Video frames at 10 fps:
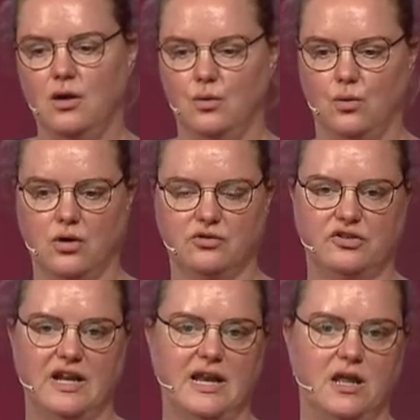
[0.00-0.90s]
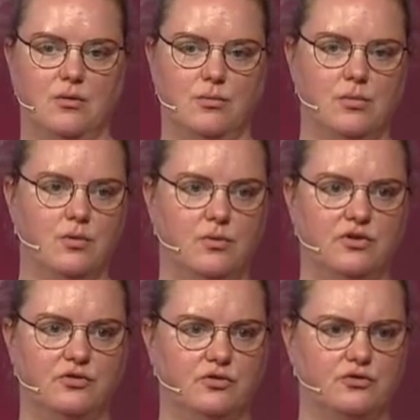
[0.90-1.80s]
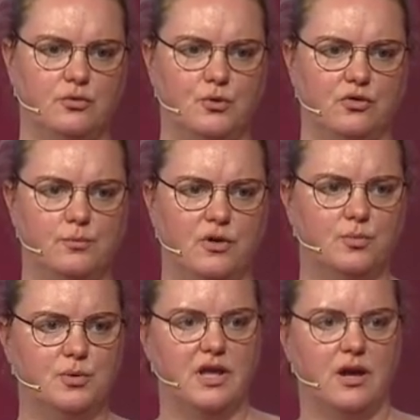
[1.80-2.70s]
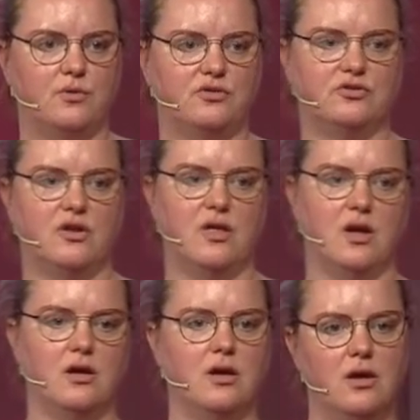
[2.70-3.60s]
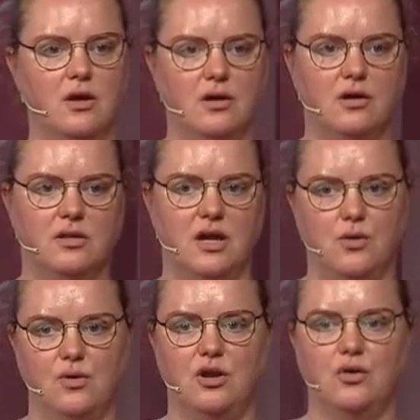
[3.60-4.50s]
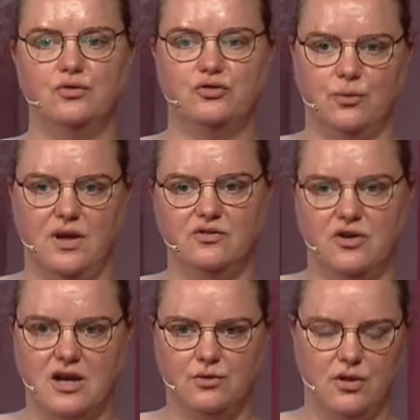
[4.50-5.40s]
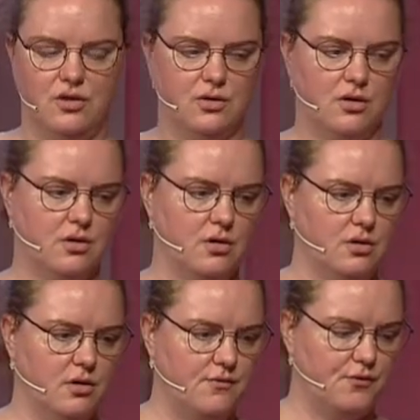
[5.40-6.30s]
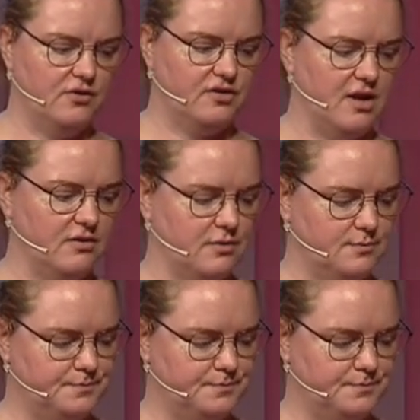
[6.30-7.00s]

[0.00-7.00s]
or Selenium, which supports multiple languages, I think, that you can use to interact with your uh, front end.